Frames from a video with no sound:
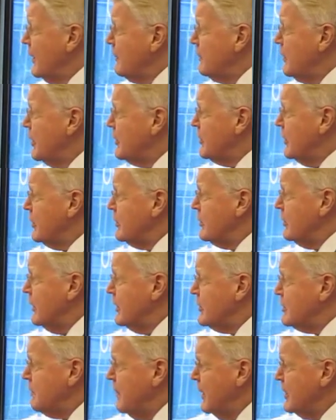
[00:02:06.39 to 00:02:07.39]
but
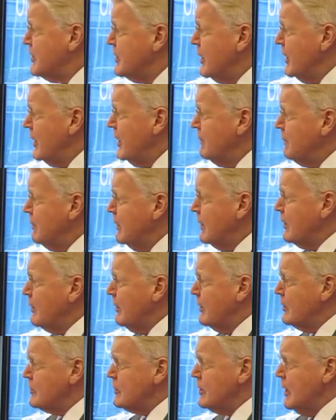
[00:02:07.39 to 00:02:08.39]
especially
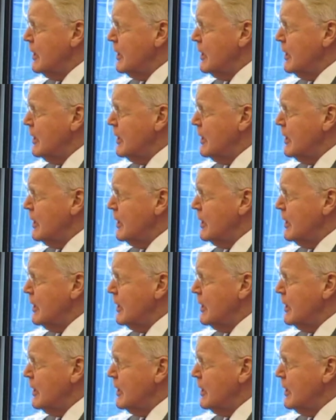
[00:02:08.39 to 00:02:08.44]
because,